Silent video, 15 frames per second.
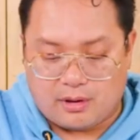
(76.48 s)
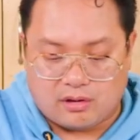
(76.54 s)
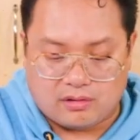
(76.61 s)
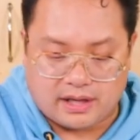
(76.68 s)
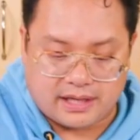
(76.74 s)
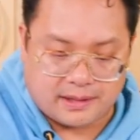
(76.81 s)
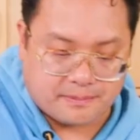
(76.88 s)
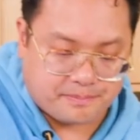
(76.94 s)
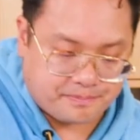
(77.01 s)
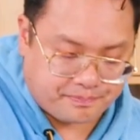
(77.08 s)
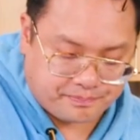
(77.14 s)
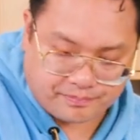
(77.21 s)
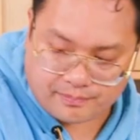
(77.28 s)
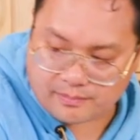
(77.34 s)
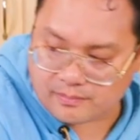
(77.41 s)
already.
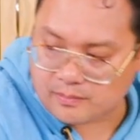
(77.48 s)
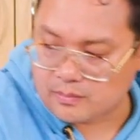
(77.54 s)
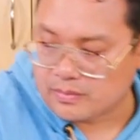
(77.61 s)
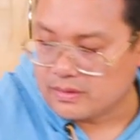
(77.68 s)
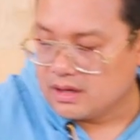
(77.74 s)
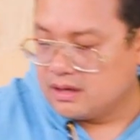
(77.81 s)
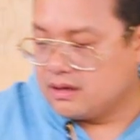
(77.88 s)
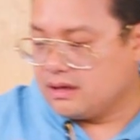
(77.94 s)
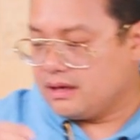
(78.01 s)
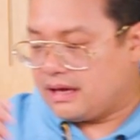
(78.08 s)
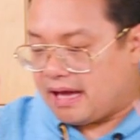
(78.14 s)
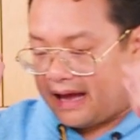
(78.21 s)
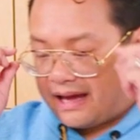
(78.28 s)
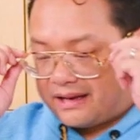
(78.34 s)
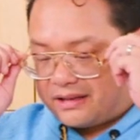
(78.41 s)

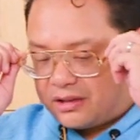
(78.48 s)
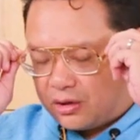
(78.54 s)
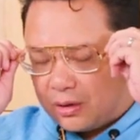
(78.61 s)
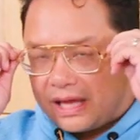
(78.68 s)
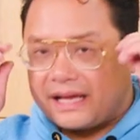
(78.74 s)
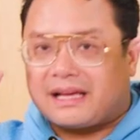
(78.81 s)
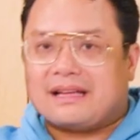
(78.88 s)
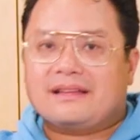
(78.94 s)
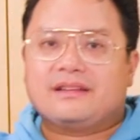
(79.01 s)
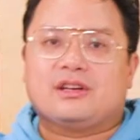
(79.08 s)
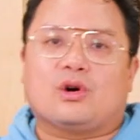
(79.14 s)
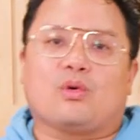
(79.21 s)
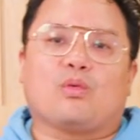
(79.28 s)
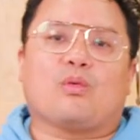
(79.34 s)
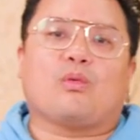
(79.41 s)
And
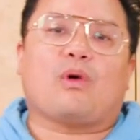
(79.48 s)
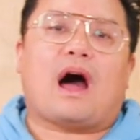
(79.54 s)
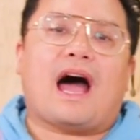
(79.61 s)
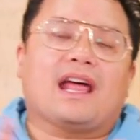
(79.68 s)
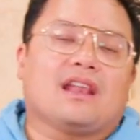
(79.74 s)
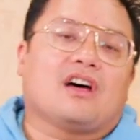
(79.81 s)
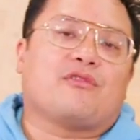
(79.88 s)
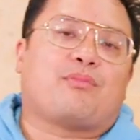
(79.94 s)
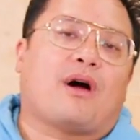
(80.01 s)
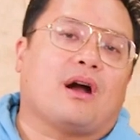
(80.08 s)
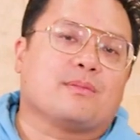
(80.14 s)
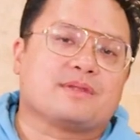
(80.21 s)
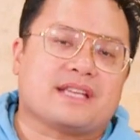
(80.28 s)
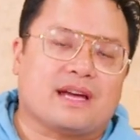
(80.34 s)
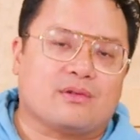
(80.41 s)
I love
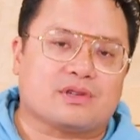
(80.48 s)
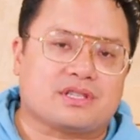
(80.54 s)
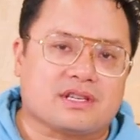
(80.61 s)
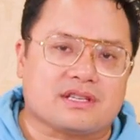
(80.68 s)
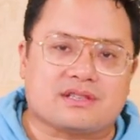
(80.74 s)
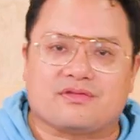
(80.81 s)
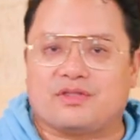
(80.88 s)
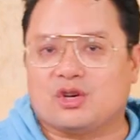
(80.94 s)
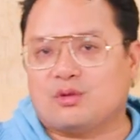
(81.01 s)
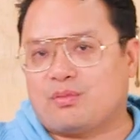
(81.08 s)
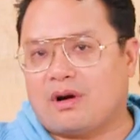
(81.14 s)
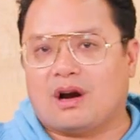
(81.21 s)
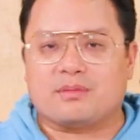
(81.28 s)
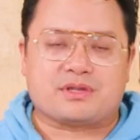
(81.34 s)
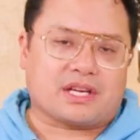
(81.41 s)
parm sandwiches, veal
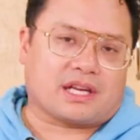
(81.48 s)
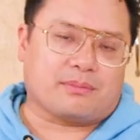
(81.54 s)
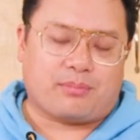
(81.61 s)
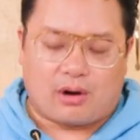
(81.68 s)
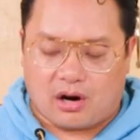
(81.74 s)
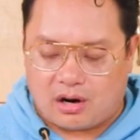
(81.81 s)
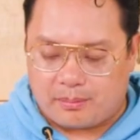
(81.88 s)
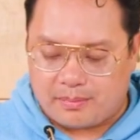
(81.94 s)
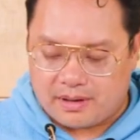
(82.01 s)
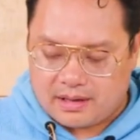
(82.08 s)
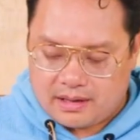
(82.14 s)
parm, chicken parm,